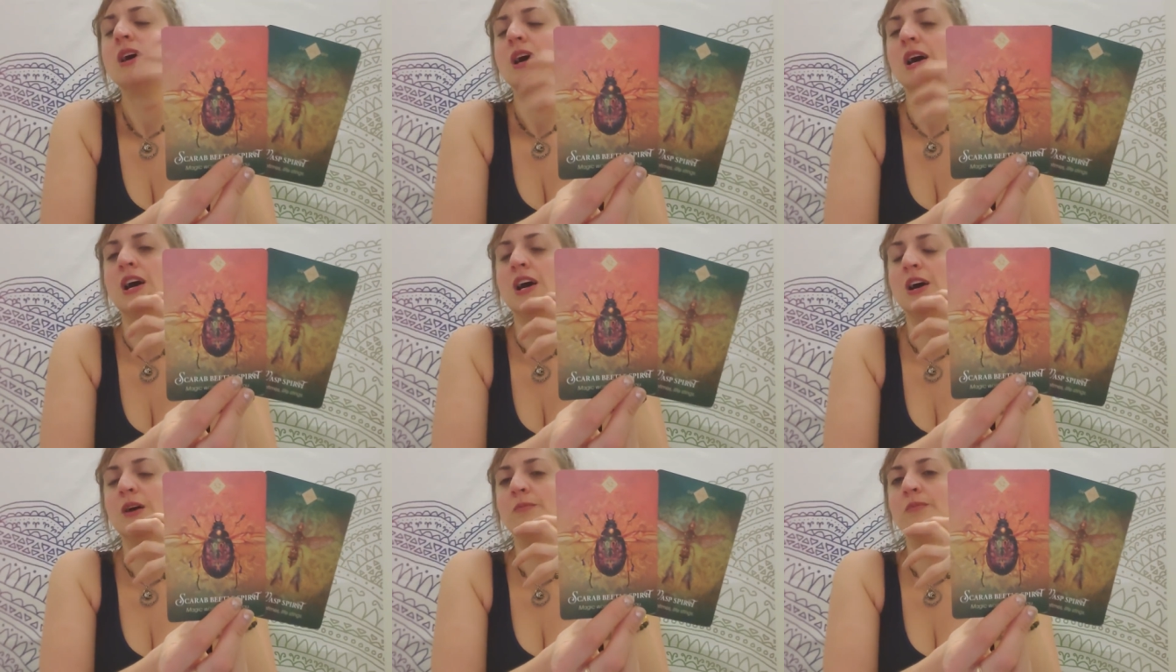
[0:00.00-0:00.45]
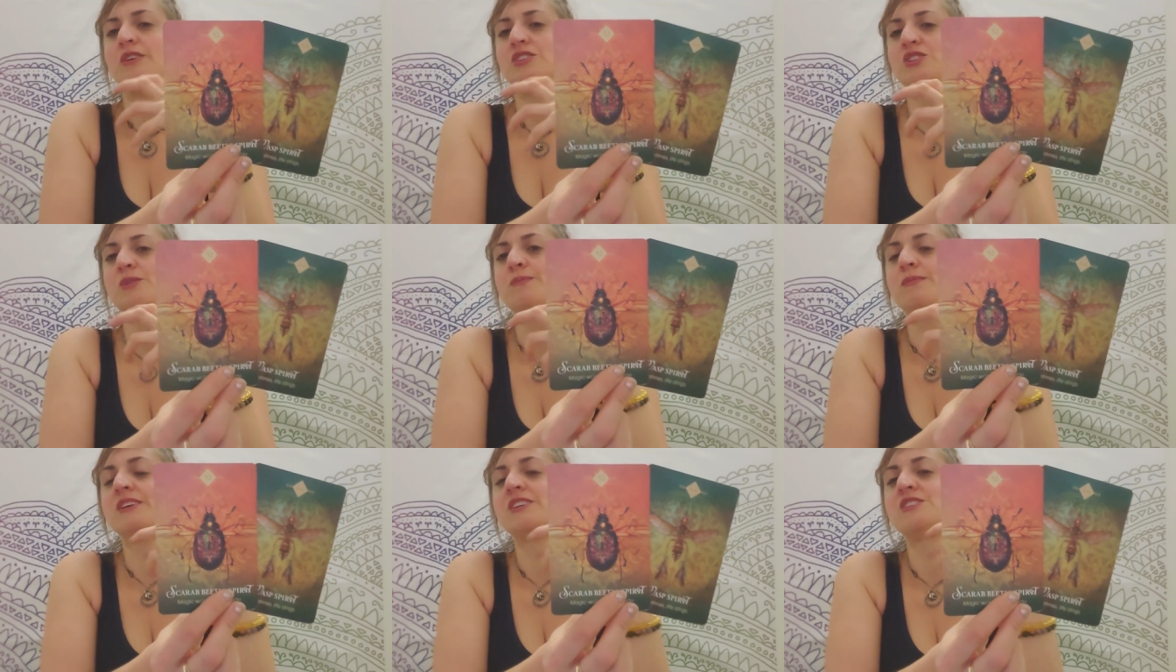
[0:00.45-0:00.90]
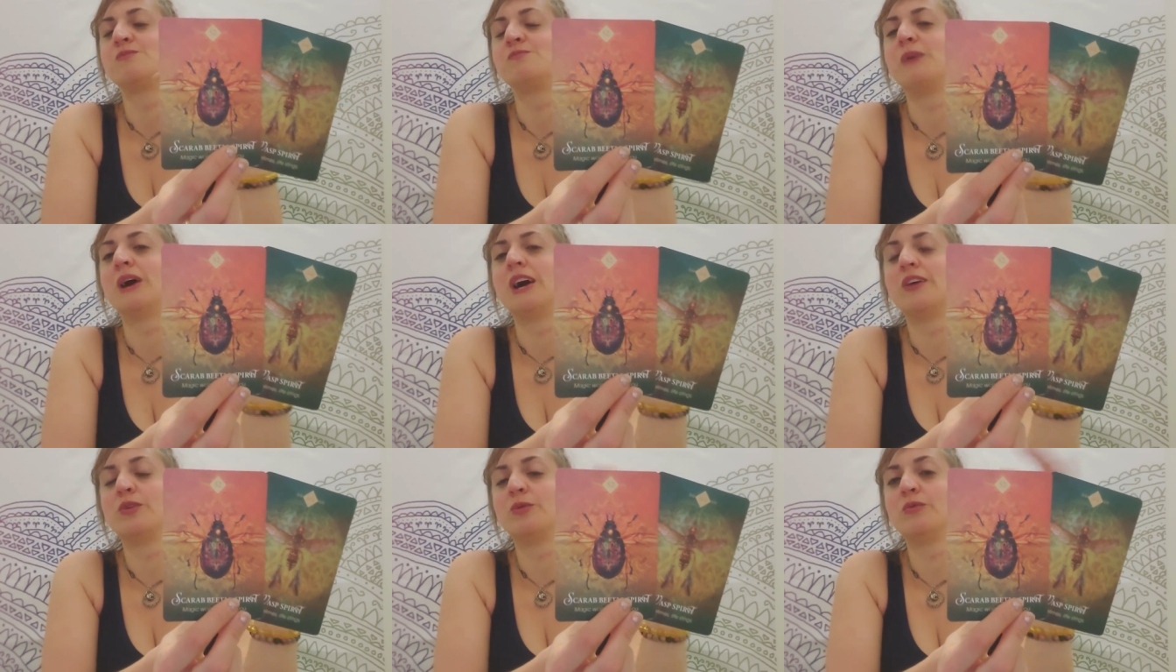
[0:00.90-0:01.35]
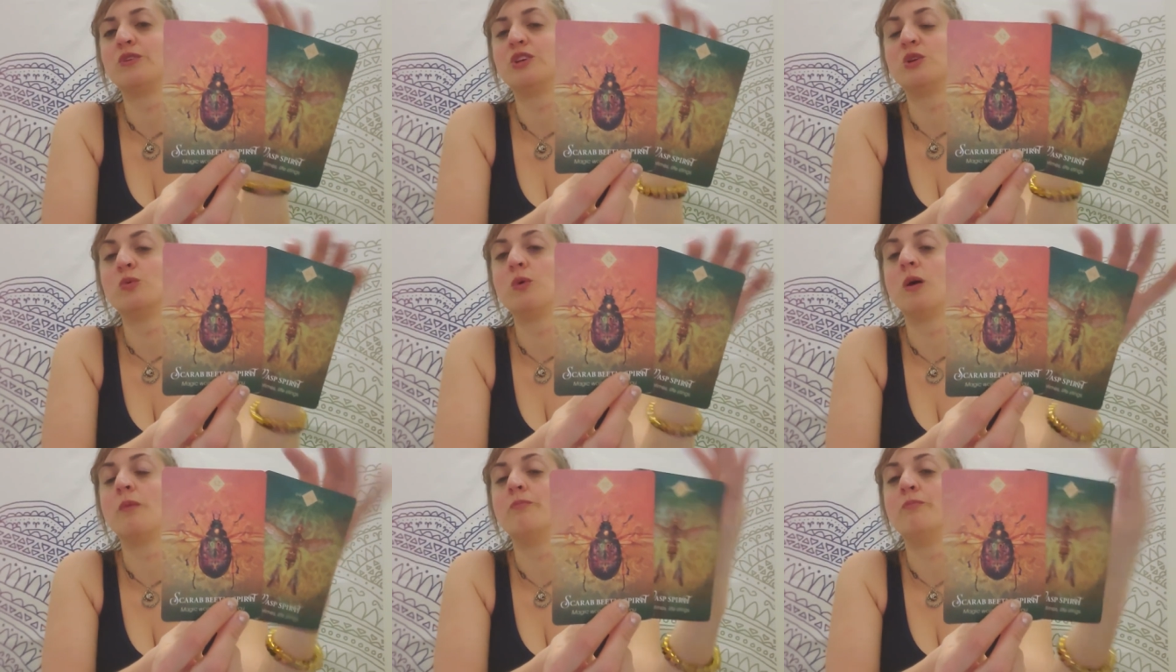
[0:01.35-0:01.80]
um, something's bothering
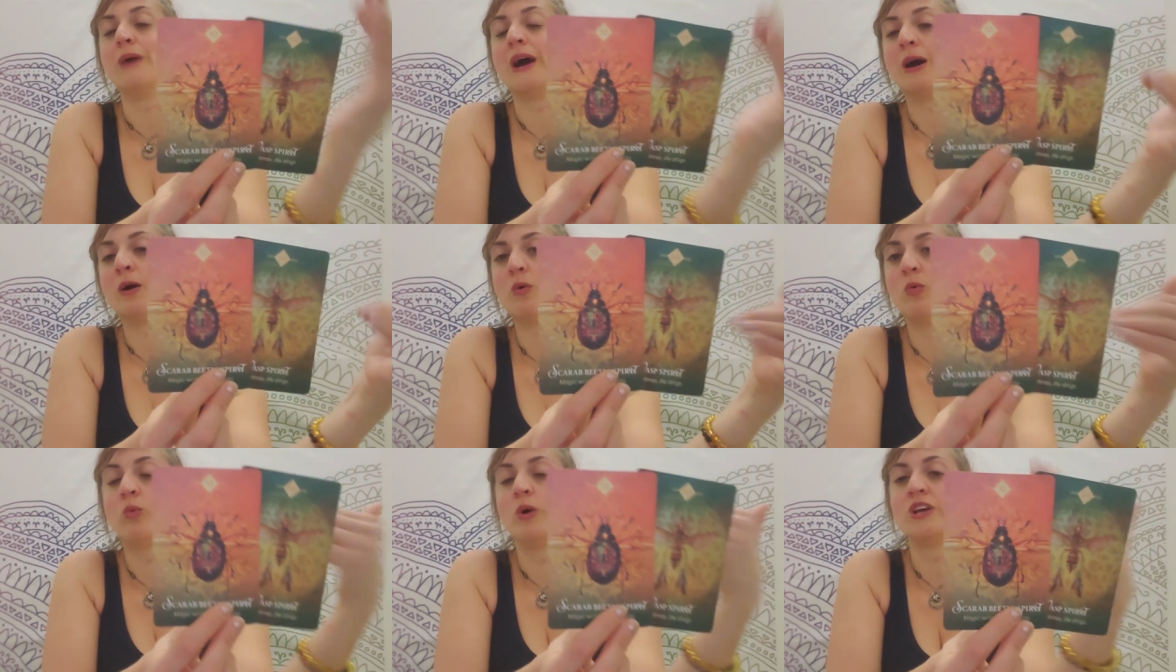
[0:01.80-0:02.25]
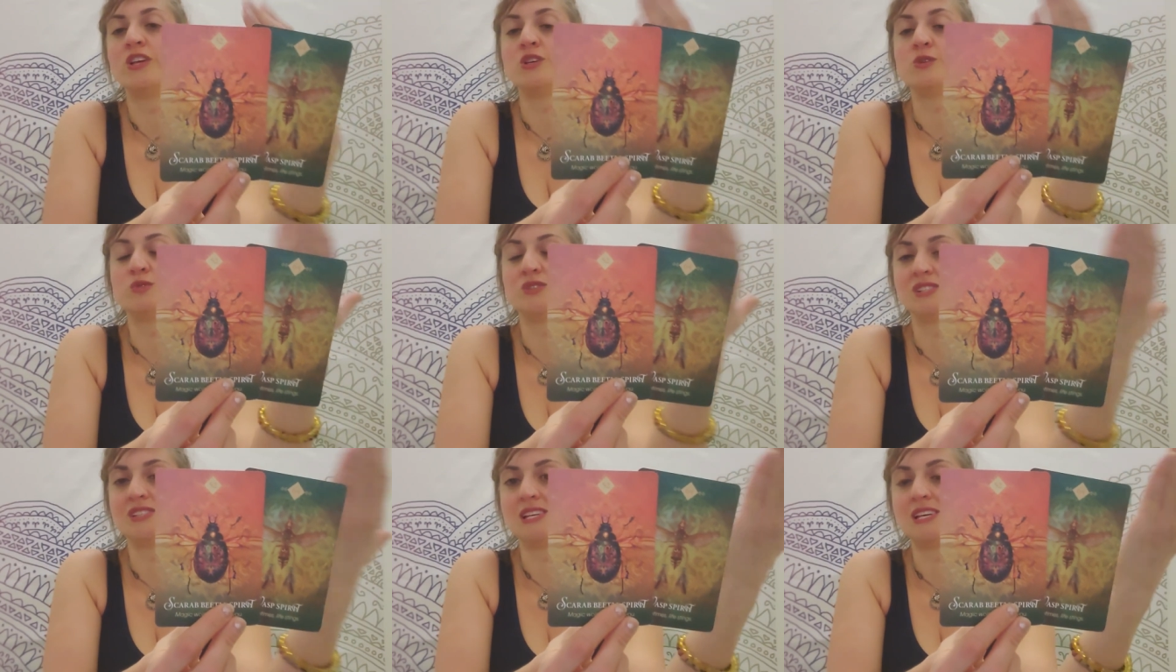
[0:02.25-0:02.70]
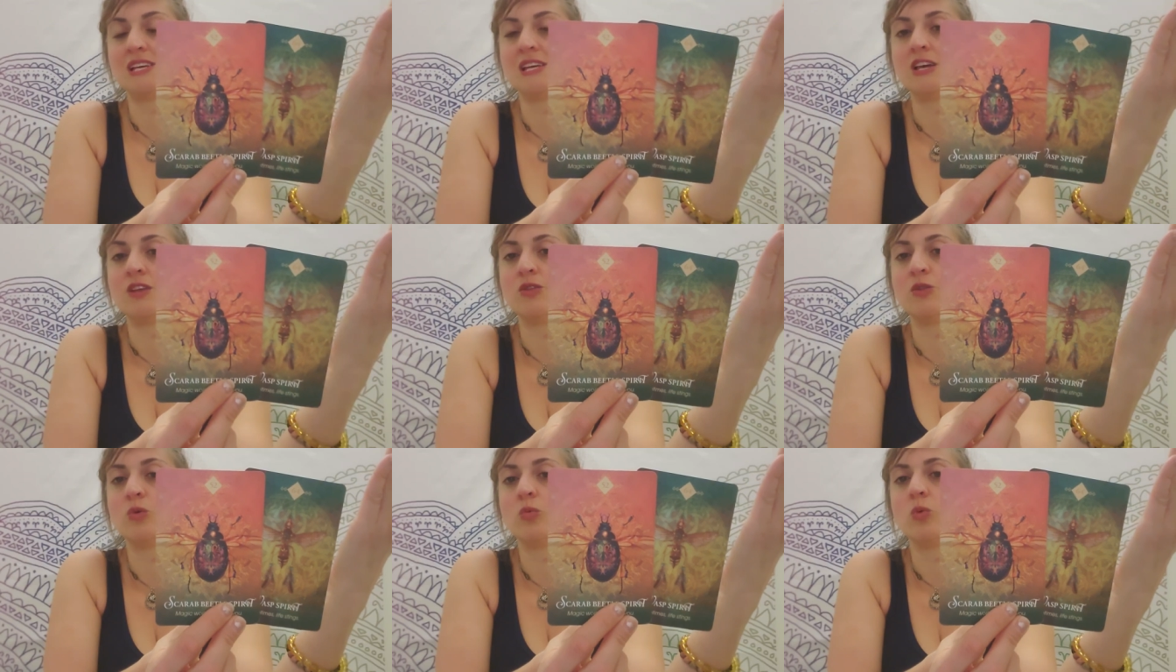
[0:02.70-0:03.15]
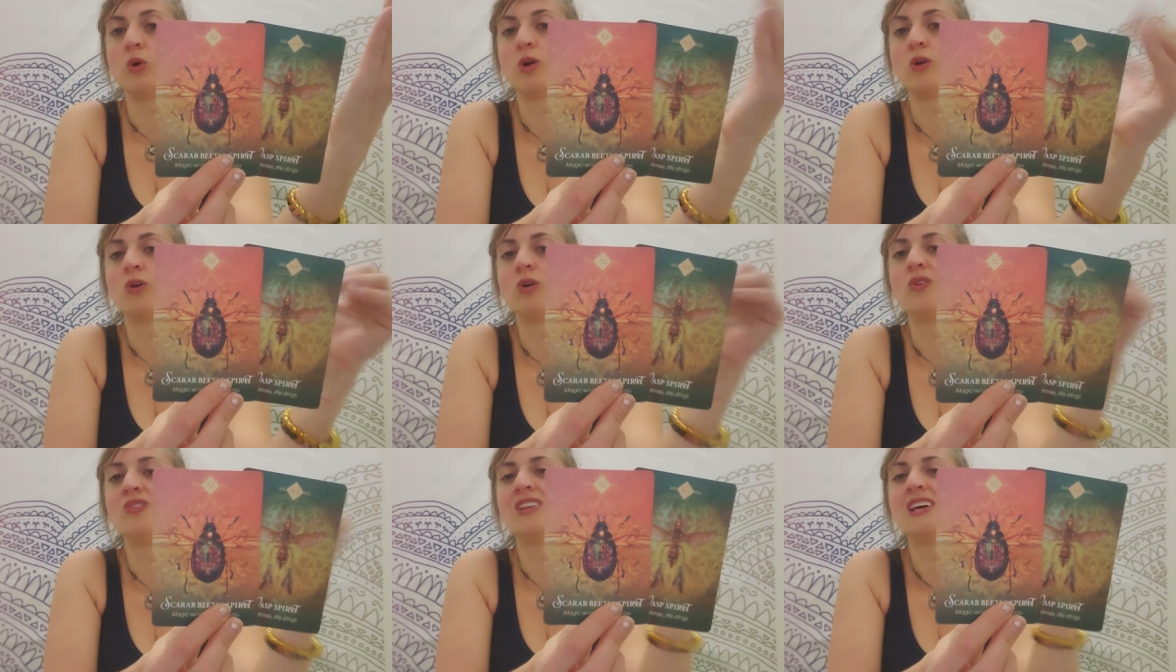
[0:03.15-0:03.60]
you about what you see in the
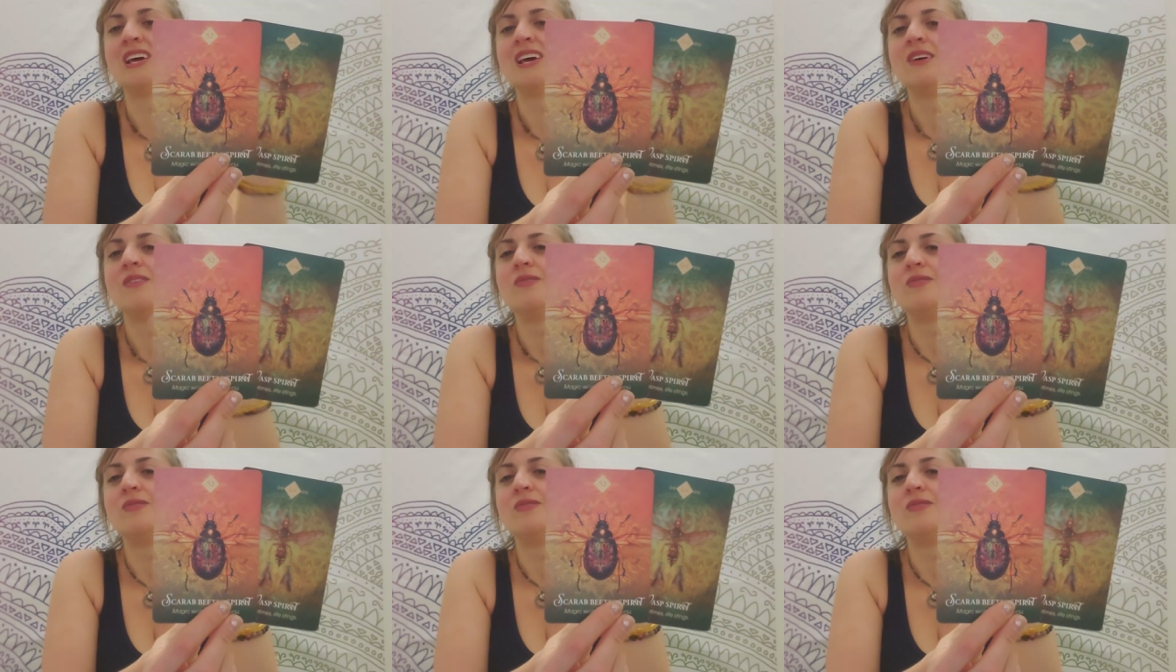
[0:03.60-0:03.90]
world,